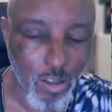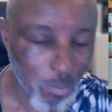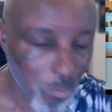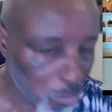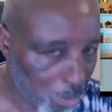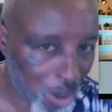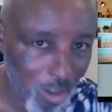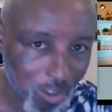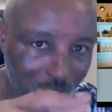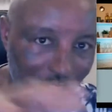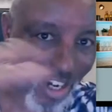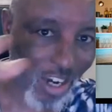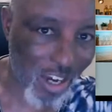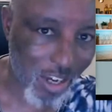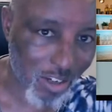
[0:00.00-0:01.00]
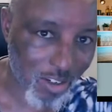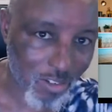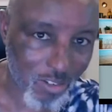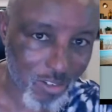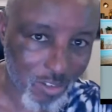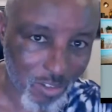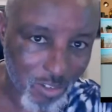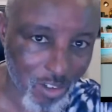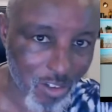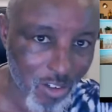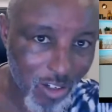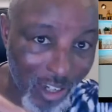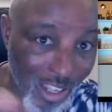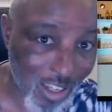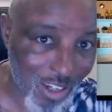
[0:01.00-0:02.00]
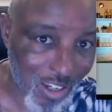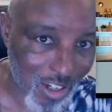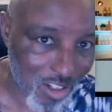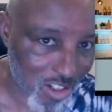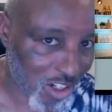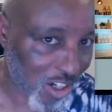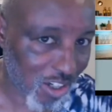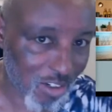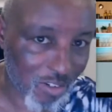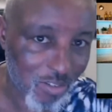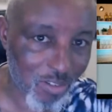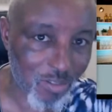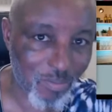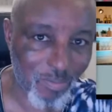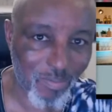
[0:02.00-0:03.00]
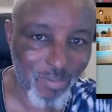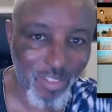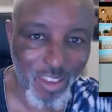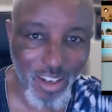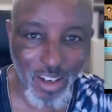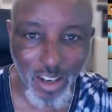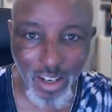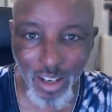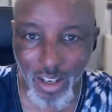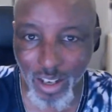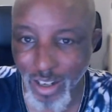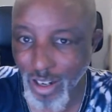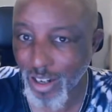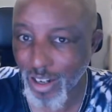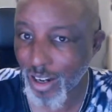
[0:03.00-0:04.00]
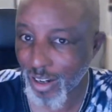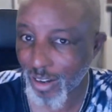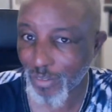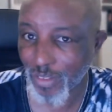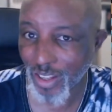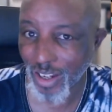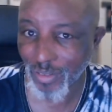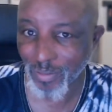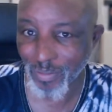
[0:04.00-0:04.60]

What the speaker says: but a chain, a link in a chain. And I love that.